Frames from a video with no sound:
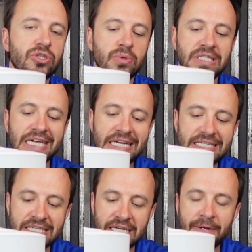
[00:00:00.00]
so it's
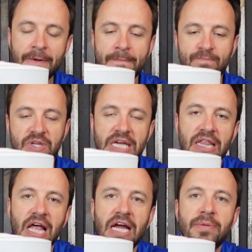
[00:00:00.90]
easy to
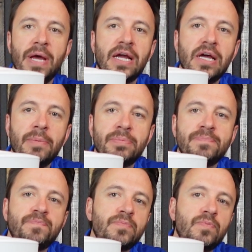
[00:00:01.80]
get lined back up.